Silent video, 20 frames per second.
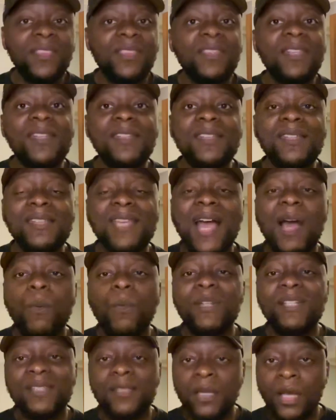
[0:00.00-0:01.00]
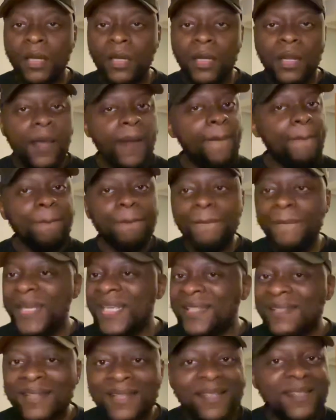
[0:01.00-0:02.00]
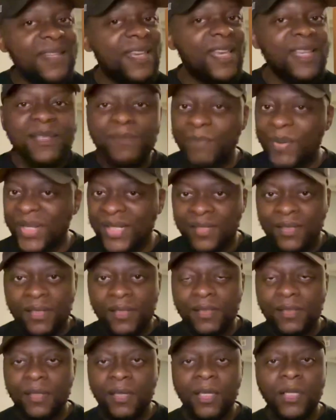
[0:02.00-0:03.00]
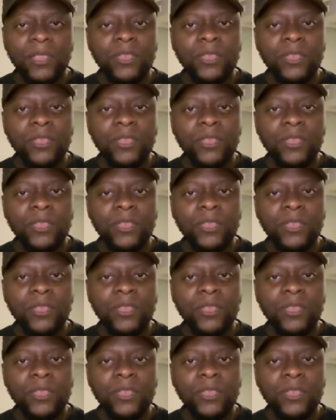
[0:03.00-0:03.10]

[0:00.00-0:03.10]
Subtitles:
This is how it's done. Business is business.